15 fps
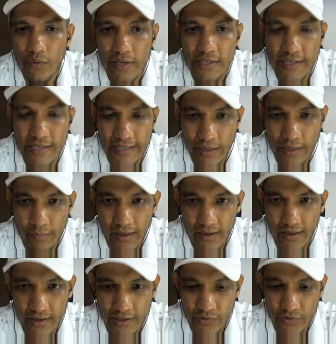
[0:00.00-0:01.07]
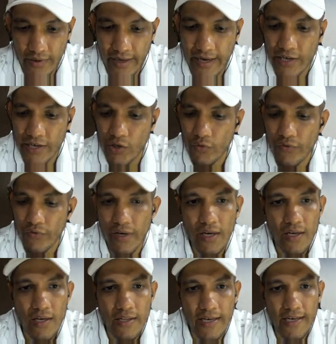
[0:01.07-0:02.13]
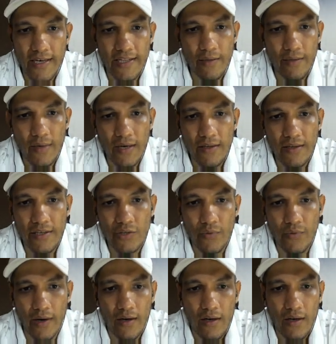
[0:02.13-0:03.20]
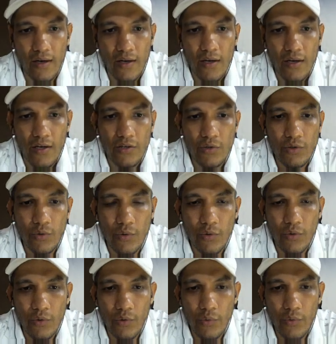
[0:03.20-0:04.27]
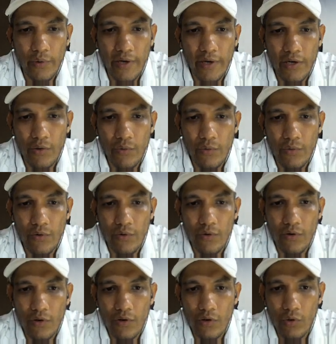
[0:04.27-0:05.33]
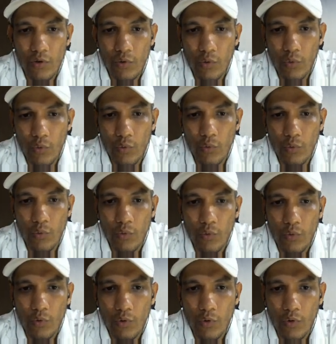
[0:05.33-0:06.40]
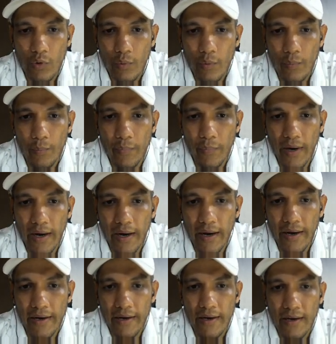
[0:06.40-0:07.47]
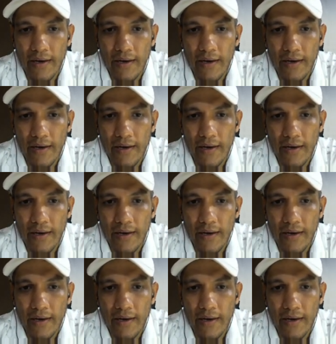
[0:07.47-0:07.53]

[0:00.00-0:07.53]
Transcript: is nothing but this one, a into v, that is nothing but this one. So rho into 2 pi